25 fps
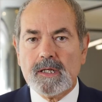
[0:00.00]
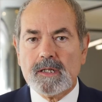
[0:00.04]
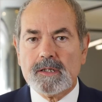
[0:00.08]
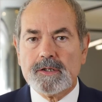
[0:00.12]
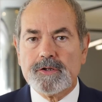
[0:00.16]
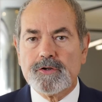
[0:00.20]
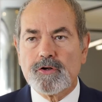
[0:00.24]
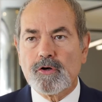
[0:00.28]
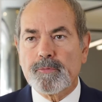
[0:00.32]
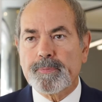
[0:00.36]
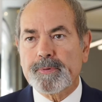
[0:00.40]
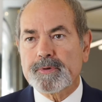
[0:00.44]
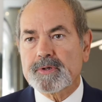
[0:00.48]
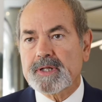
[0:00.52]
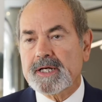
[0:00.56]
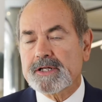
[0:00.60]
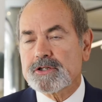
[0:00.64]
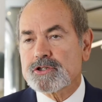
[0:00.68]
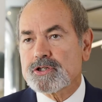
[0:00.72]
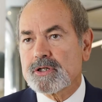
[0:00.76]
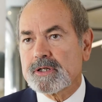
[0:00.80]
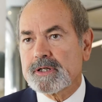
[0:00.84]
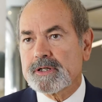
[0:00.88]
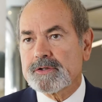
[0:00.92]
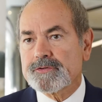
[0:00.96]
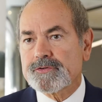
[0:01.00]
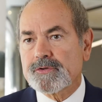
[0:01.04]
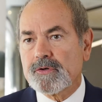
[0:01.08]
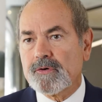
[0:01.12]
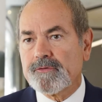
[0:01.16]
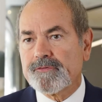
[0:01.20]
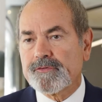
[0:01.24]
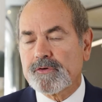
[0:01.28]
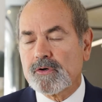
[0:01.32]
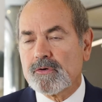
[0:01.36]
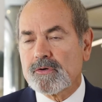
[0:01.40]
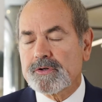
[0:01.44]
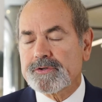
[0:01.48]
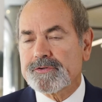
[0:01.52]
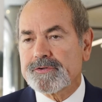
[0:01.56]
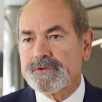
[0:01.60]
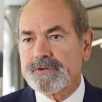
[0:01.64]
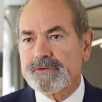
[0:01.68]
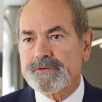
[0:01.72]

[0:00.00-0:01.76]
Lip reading: Neuroprotection is, of course,